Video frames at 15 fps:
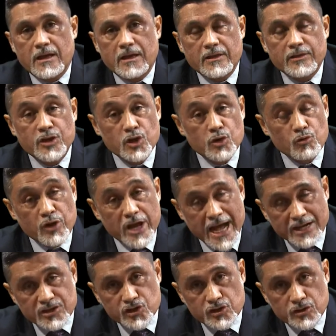The
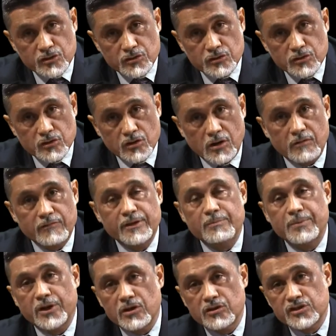reaction of the
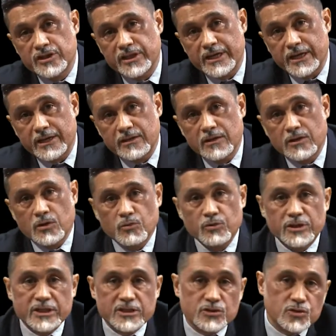peroxidase with
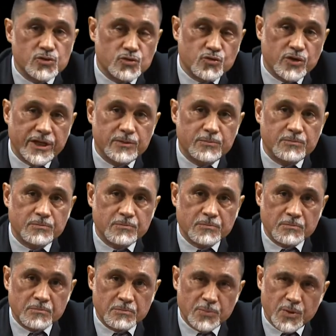the substrate
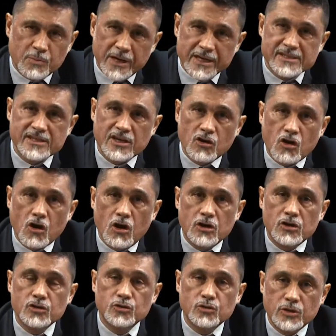provides a color
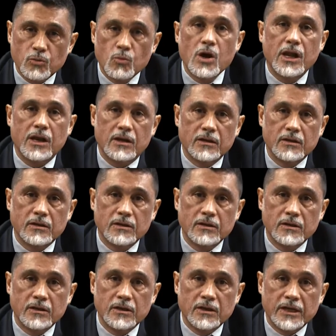to the well.
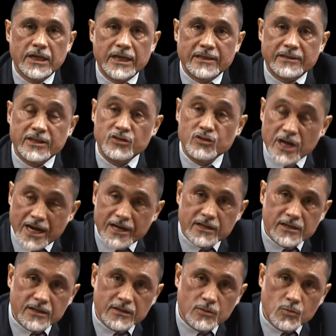The
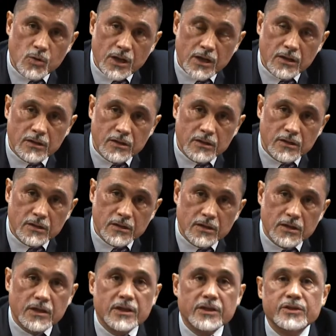darker the well,
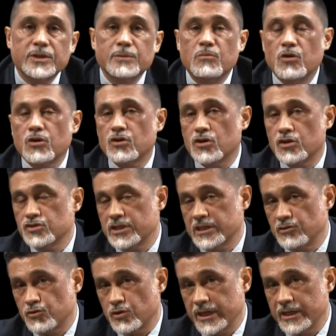the more
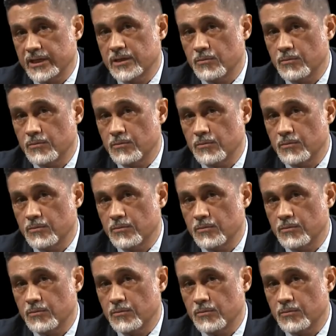concentrated the